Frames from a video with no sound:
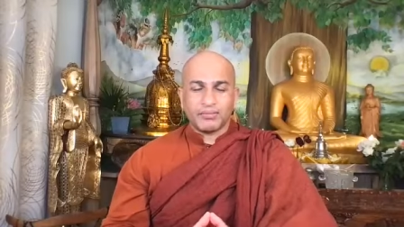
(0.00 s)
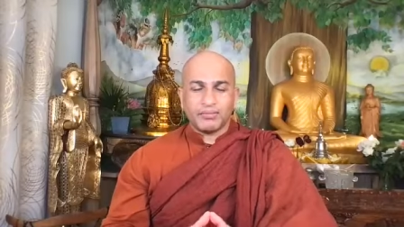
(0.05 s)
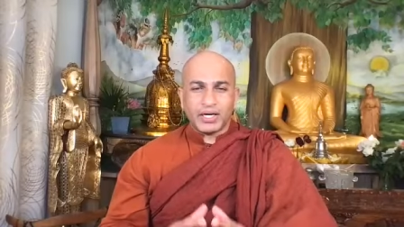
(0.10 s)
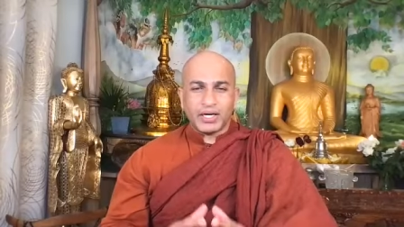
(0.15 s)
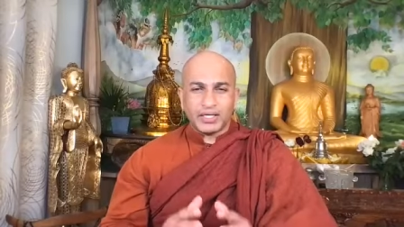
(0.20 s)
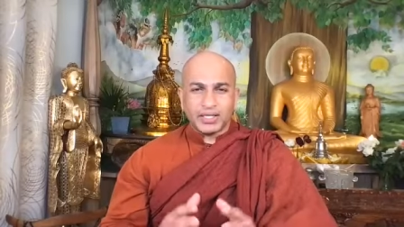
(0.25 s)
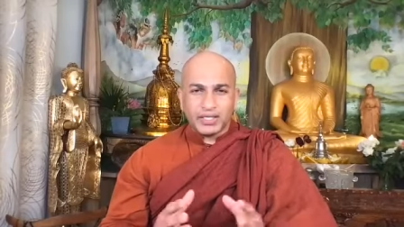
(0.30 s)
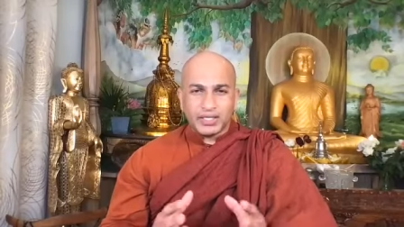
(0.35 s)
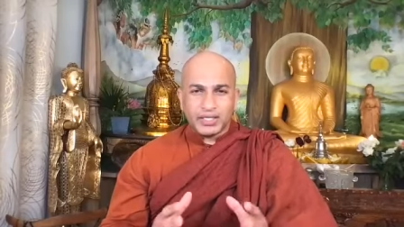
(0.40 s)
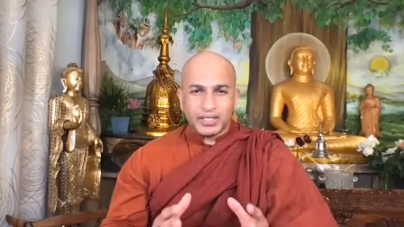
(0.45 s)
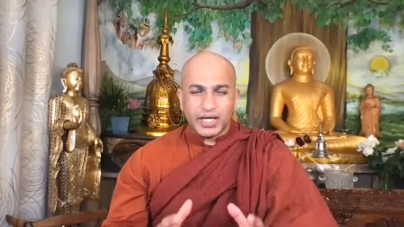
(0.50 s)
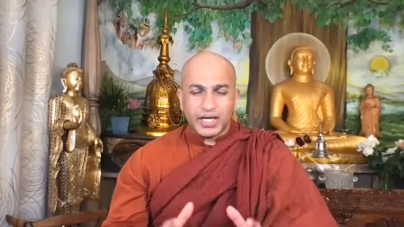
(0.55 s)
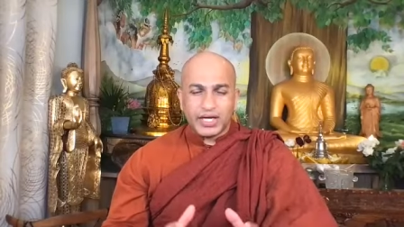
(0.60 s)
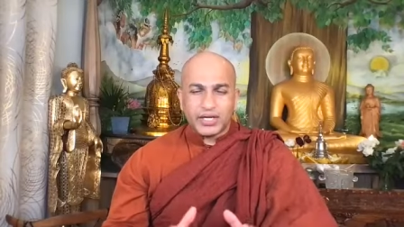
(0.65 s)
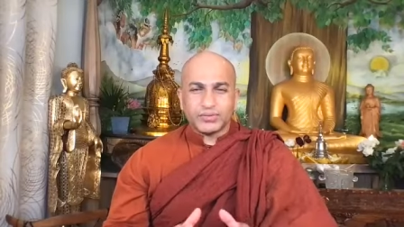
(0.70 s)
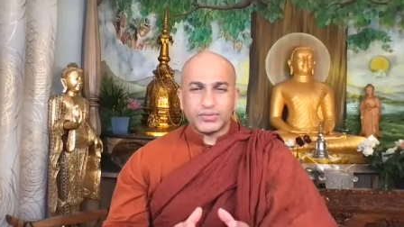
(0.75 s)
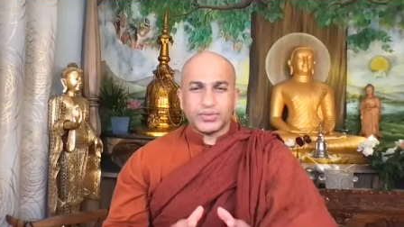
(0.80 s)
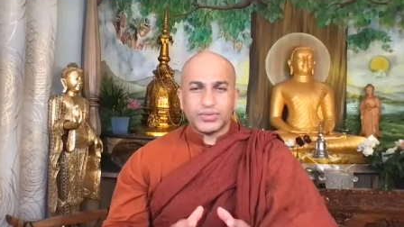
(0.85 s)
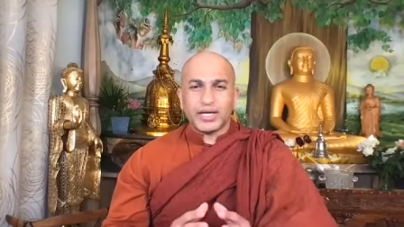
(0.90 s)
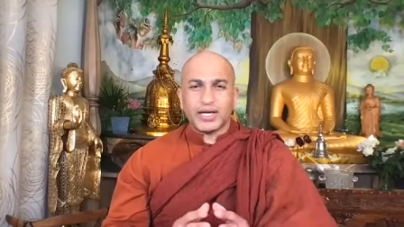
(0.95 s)
But in
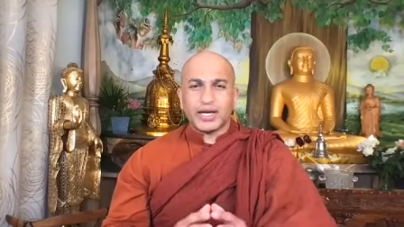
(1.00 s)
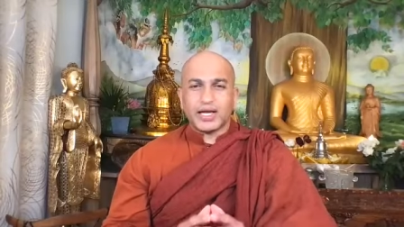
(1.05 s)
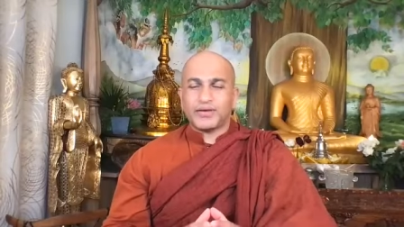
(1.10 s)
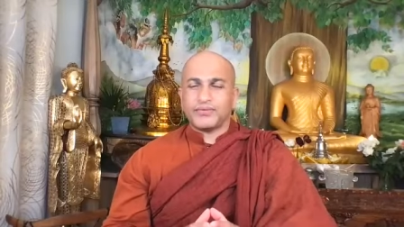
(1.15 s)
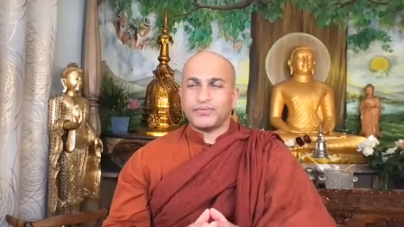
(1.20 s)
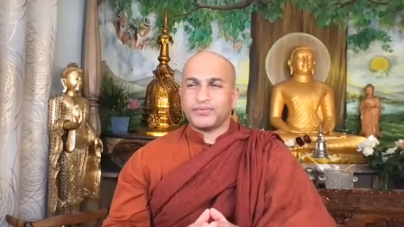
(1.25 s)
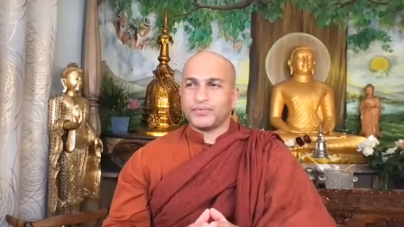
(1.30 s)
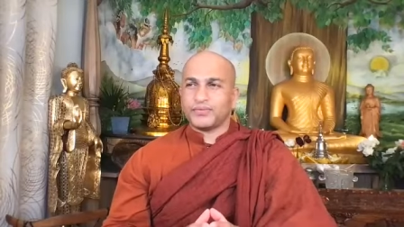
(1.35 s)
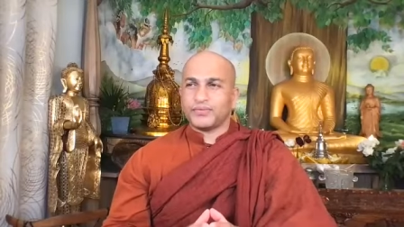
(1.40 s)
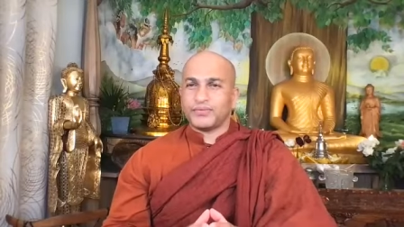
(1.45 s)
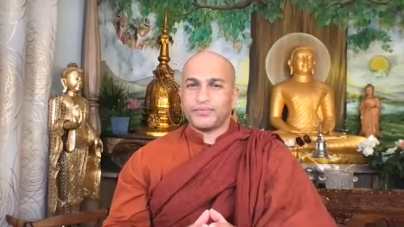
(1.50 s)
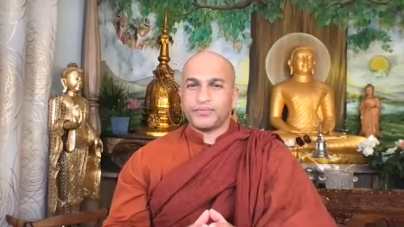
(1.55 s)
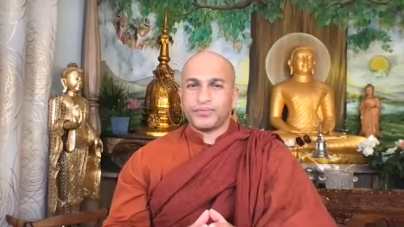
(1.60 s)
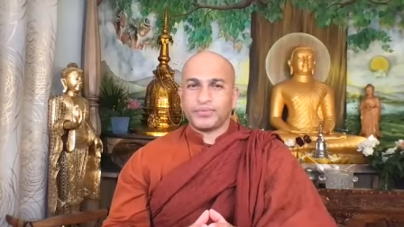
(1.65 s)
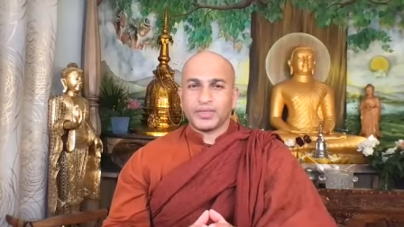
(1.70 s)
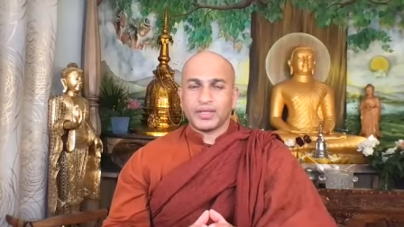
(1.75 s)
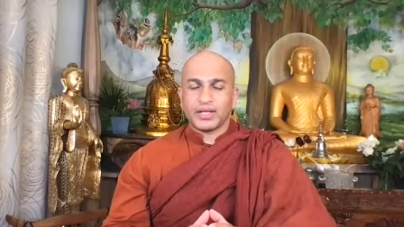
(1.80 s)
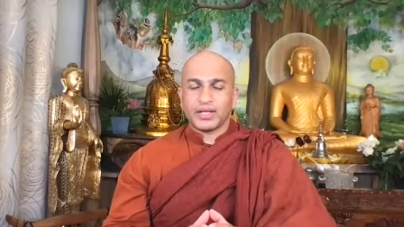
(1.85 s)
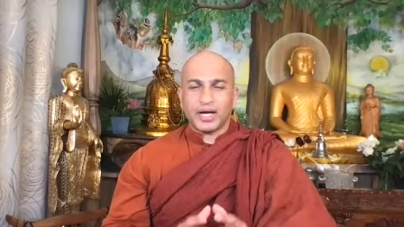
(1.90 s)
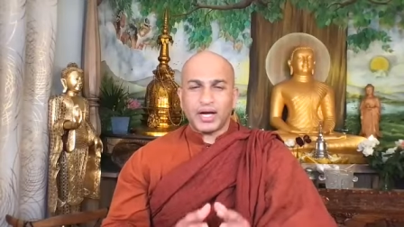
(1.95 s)
day-to-day -day life,
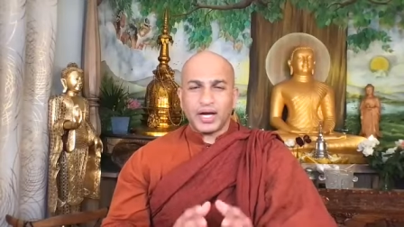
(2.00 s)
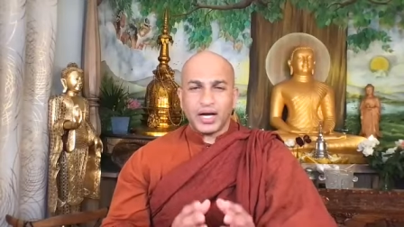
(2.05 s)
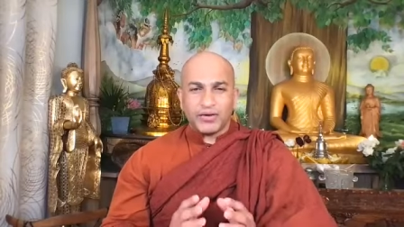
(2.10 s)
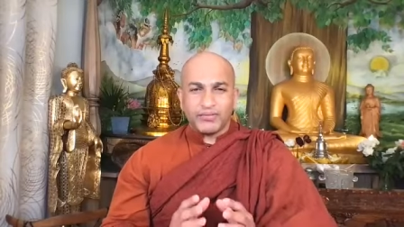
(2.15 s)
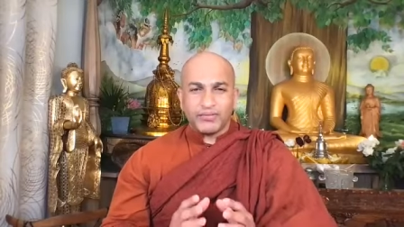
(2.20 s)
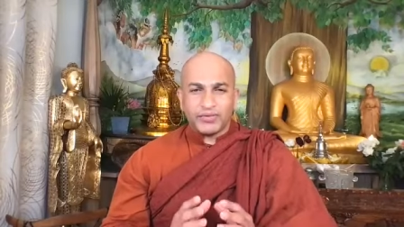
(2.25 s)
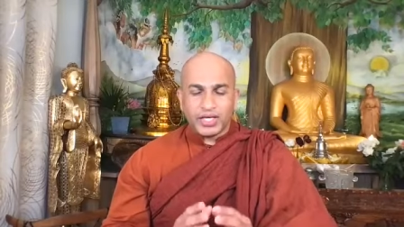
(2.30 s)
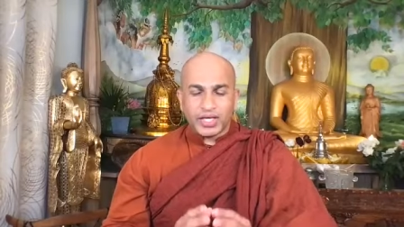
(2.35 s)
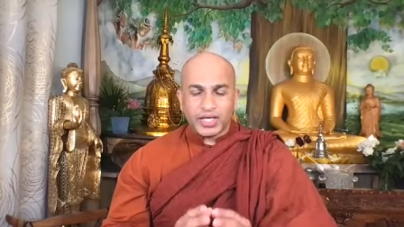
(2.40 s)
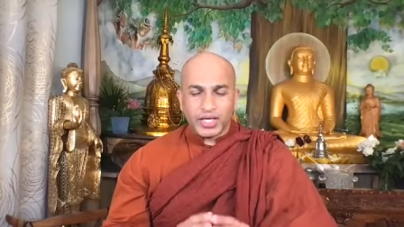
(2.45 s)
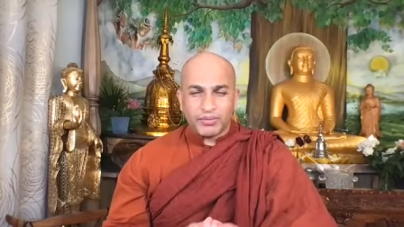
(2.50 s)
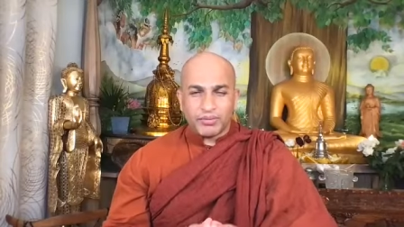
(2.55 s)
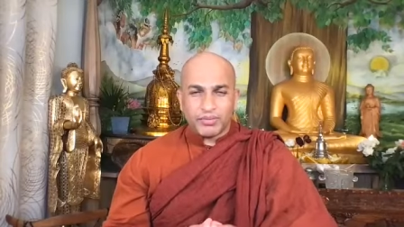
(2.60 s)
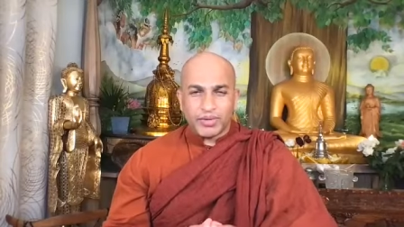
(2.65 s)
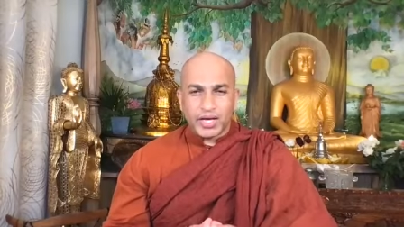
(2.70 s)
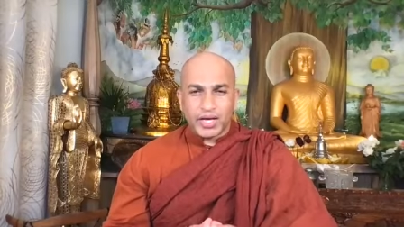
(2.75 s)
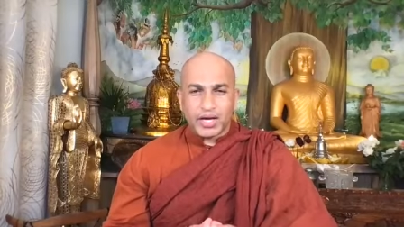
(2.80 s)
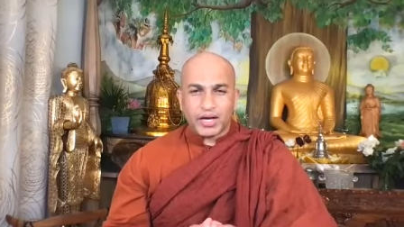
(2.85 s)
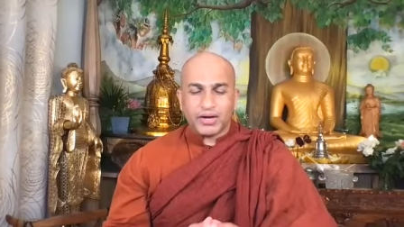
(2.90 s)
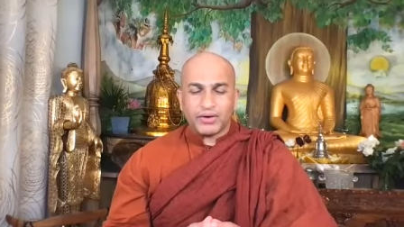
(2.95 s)
are we
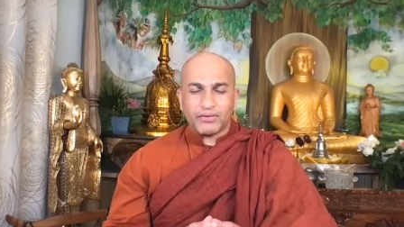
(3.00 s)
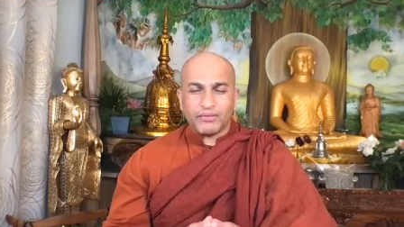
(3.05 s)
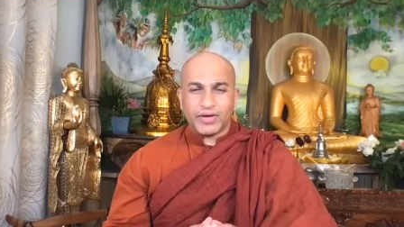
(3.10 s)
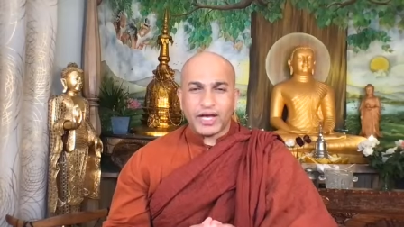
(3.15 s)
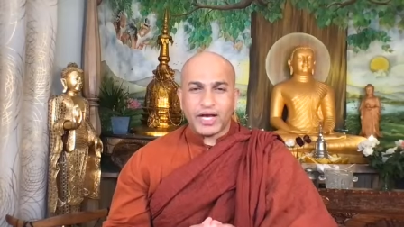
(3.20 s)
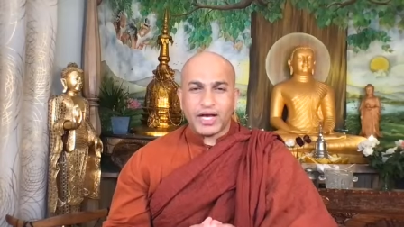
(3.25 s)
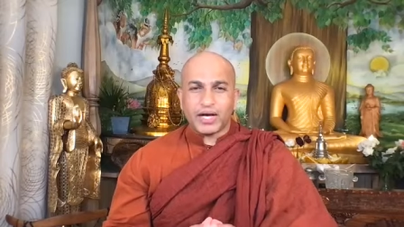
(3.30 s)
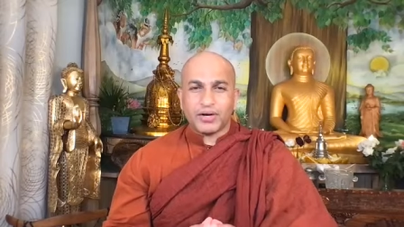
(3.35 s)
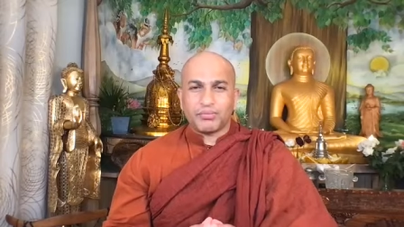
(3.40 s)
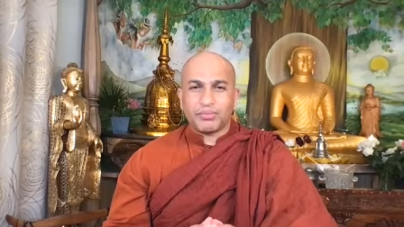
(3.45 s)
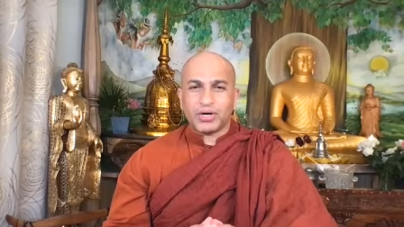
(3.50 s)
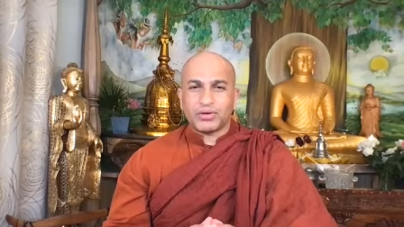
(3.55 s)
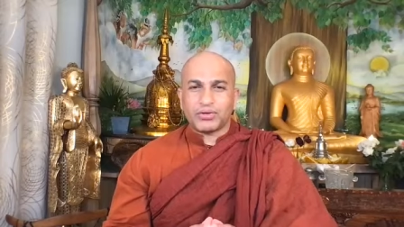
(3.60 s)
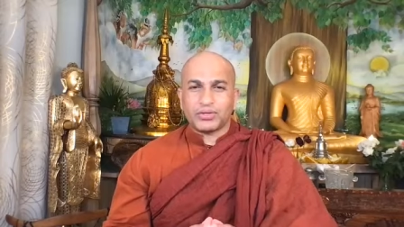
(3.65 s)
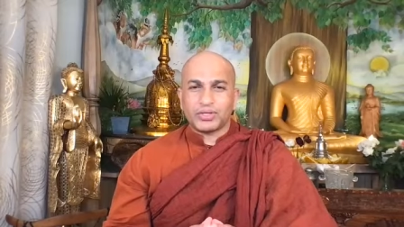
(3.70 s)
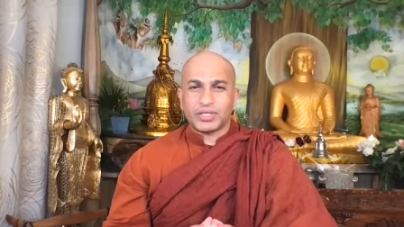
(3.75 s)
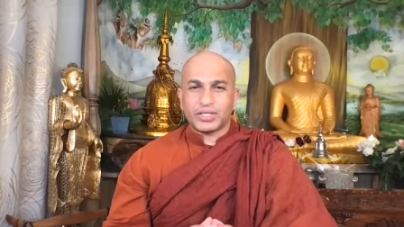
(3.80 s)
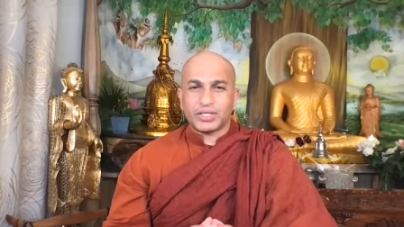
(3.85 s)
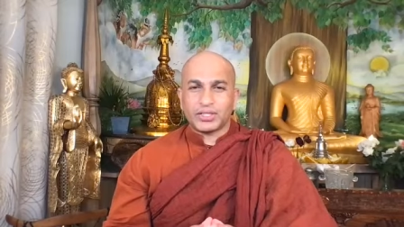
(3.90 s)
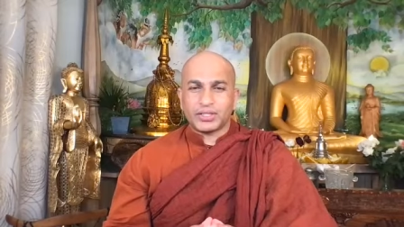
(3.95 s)
aware, aware
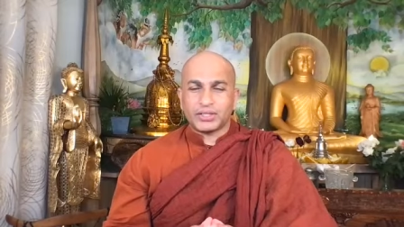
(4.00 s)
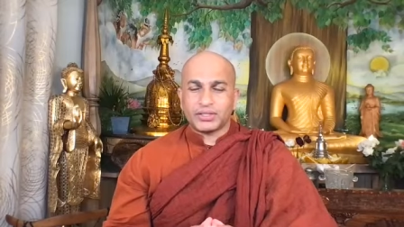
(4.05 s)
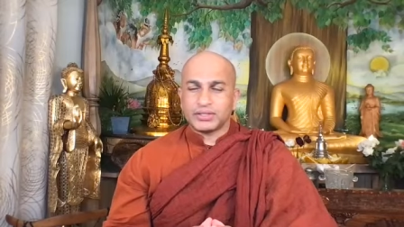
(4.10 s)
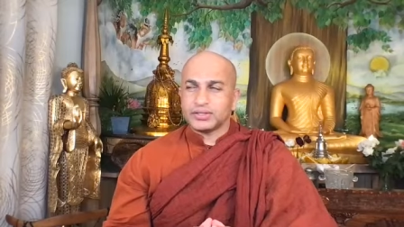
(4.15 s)
about it?